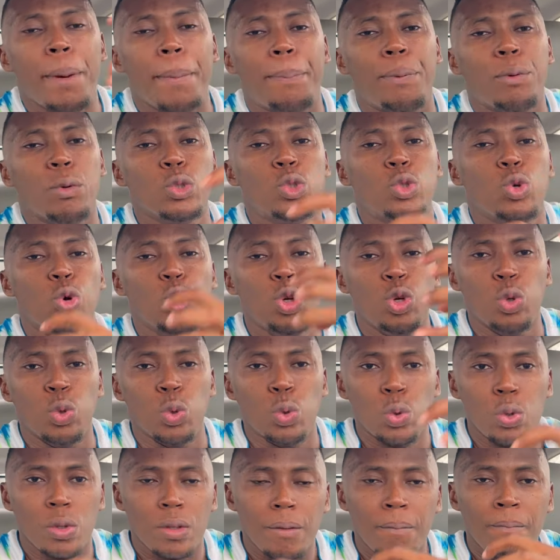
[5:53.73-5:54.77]
people to
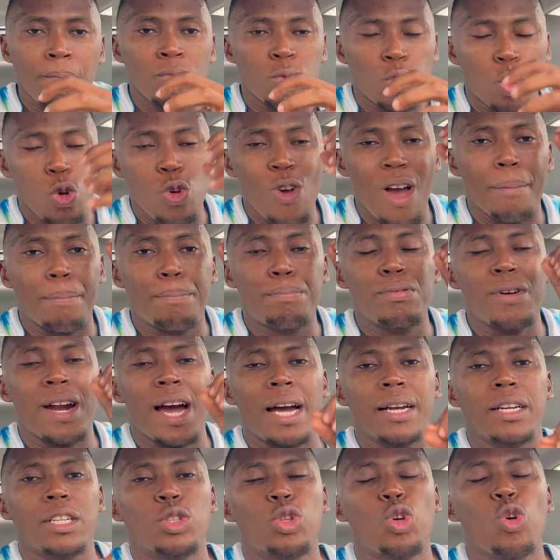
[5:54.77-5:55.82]
you, to your
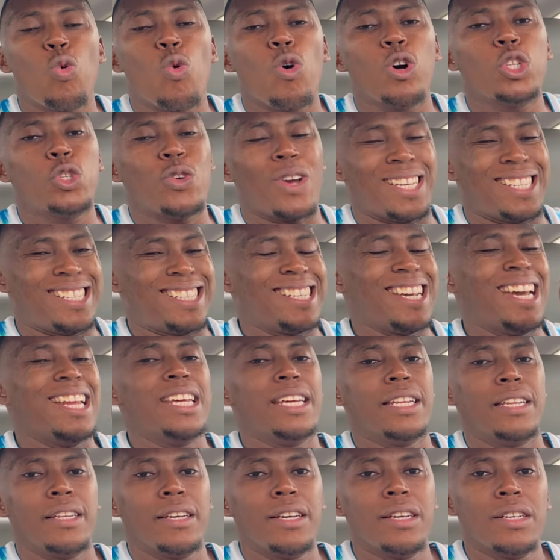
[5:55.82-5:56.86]
brand, to what you are
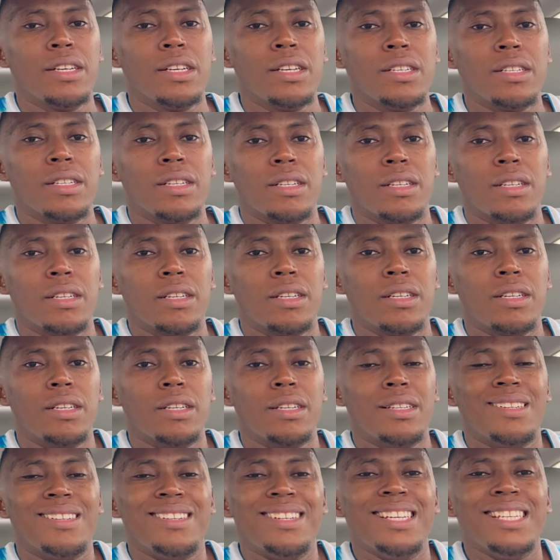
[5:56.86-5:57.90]
selling.
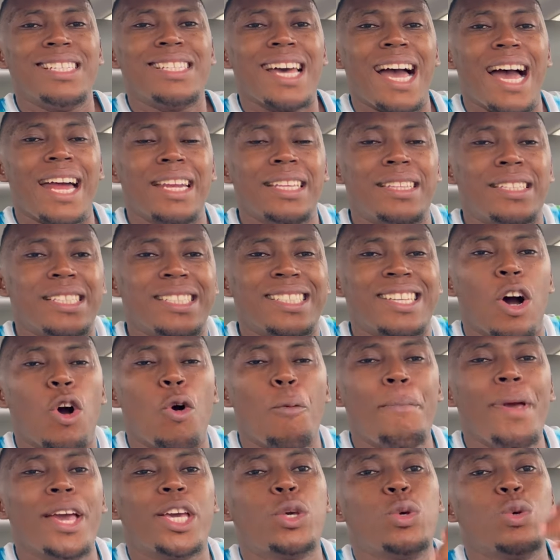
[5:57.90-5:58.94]
These are the things that
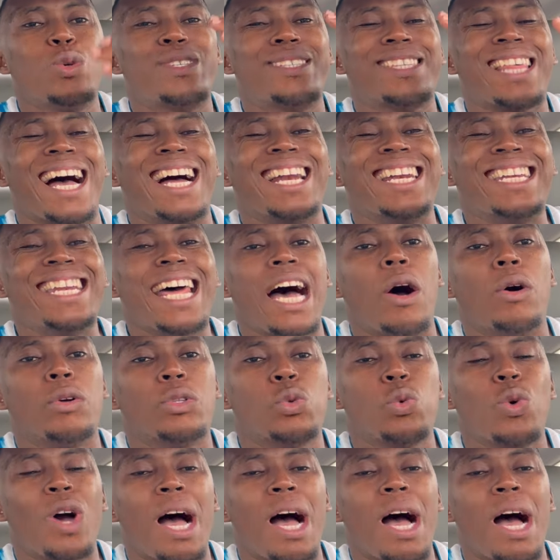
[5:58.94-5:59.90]
will make you stand out